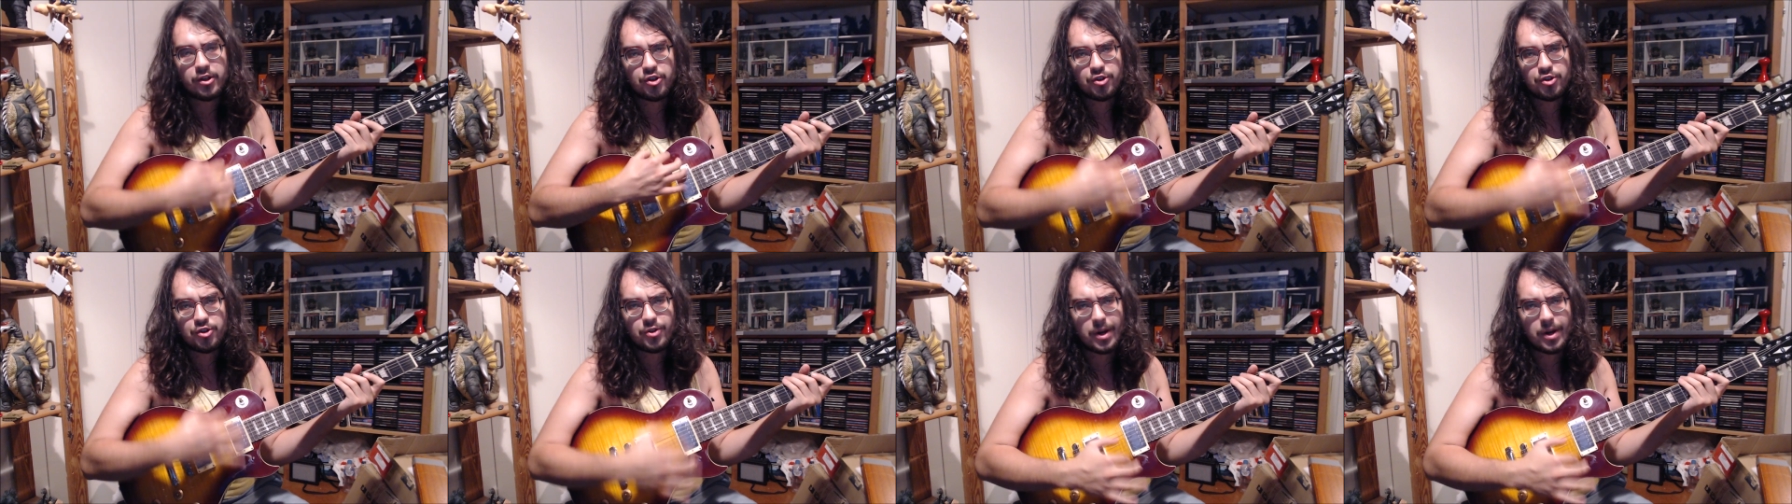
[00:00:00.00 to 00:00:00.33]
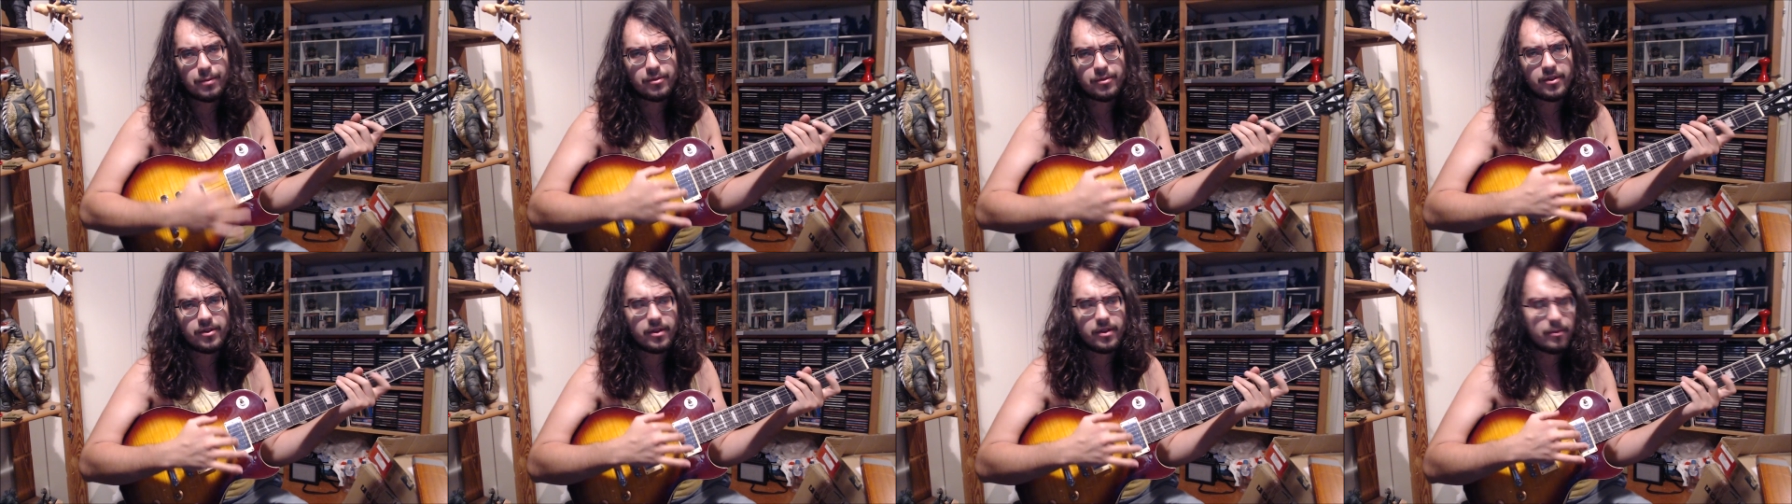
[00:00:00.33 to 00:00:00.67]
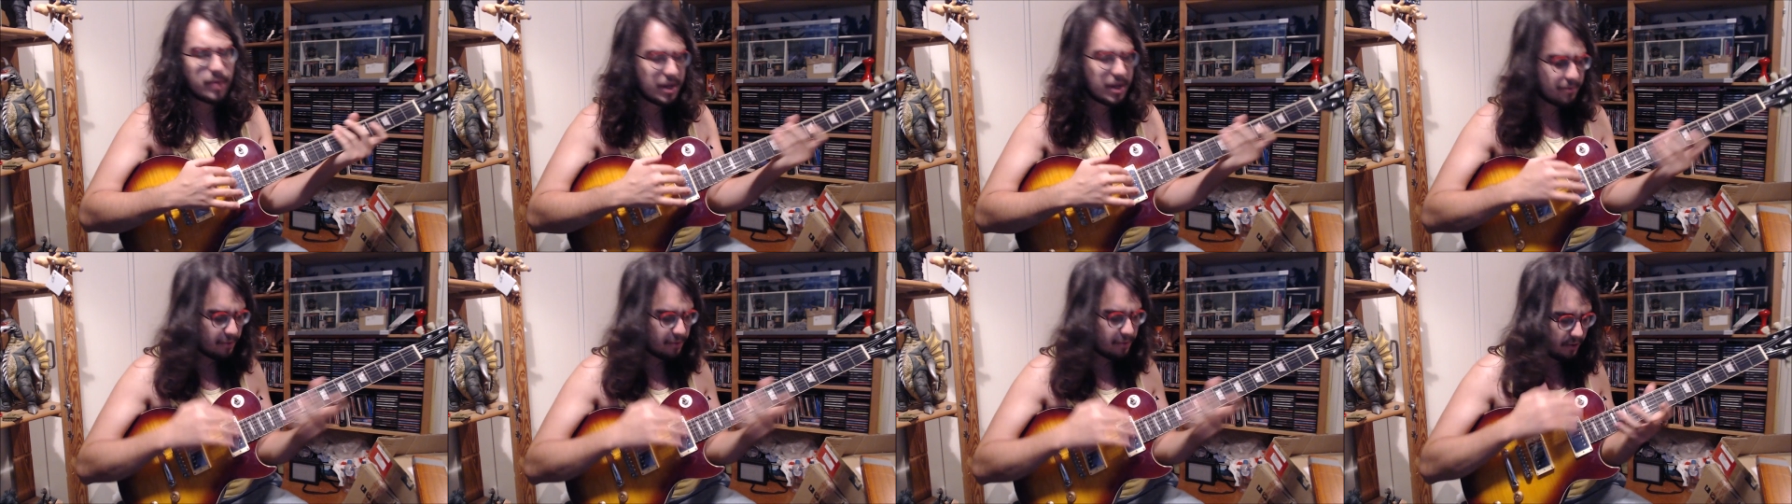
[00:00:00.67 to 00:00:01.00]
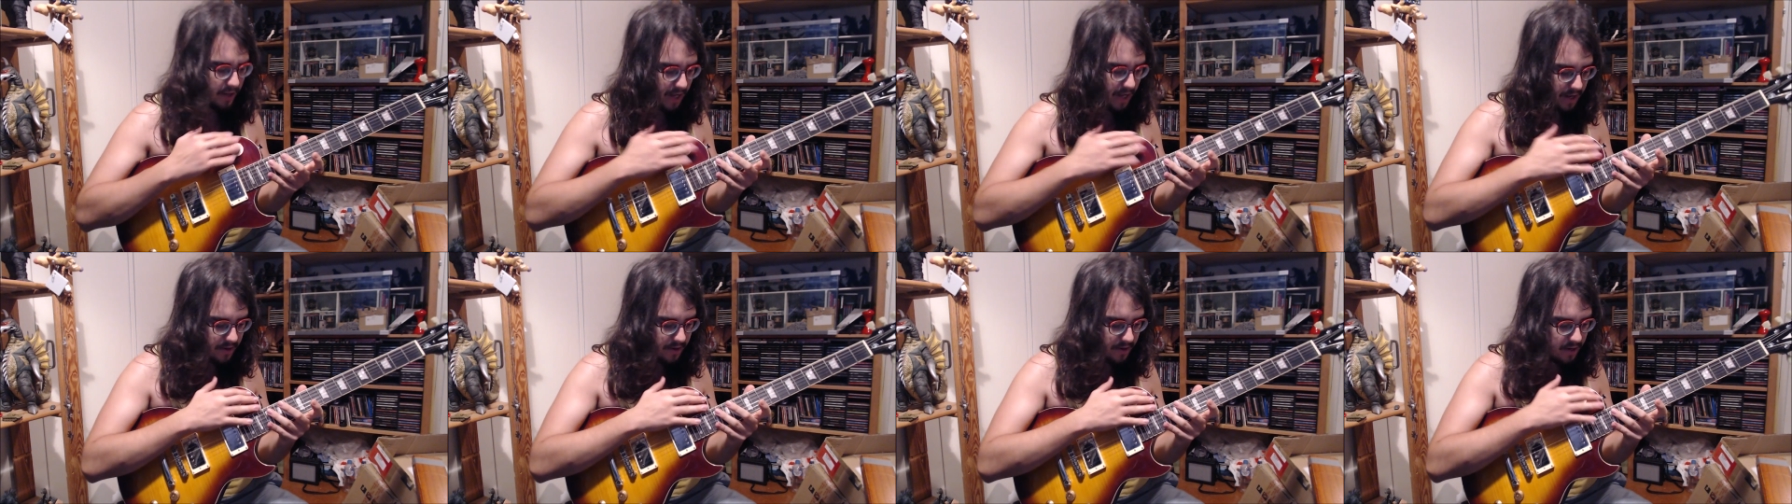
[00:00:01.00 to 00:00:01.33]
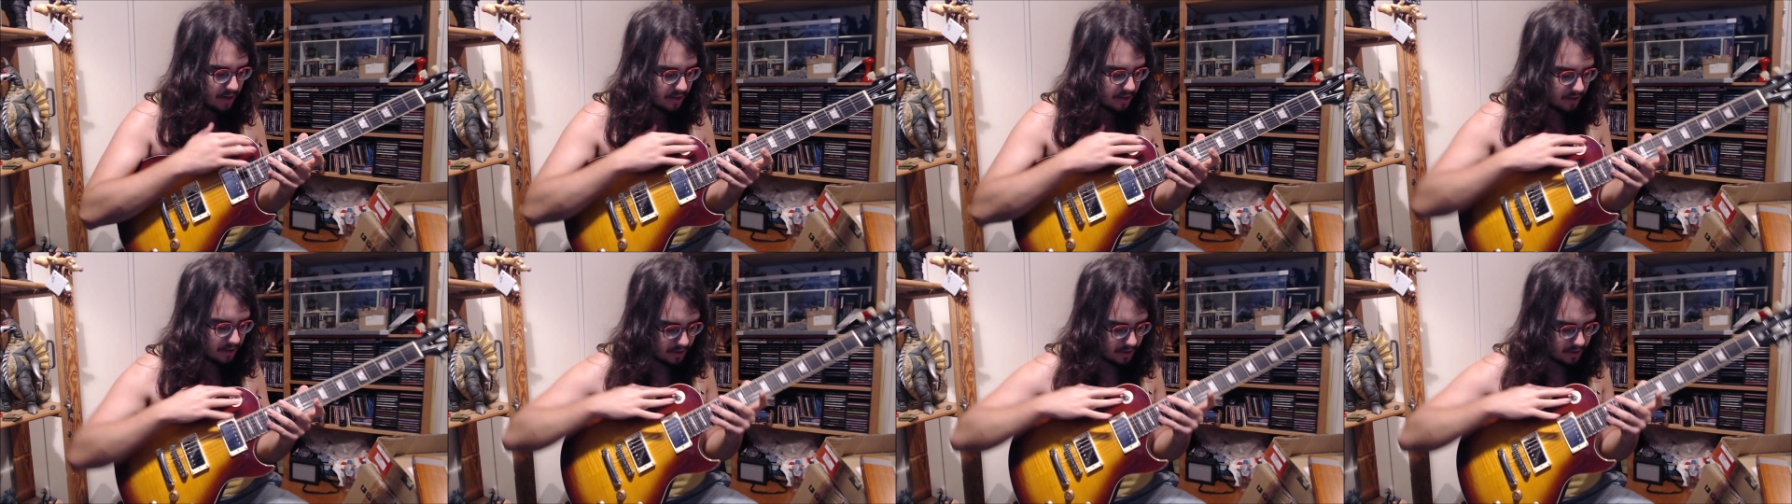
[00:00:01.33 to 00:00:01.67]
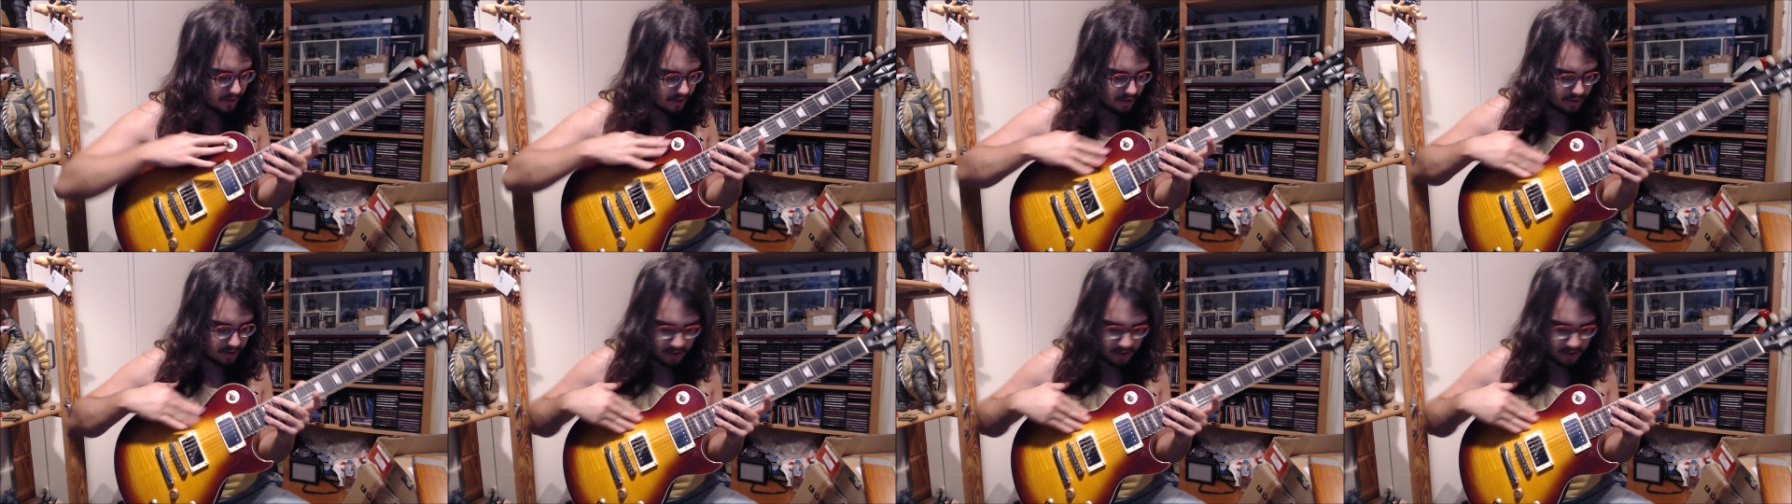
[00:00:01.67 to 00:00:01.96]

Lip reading: stripes in the maple and none of the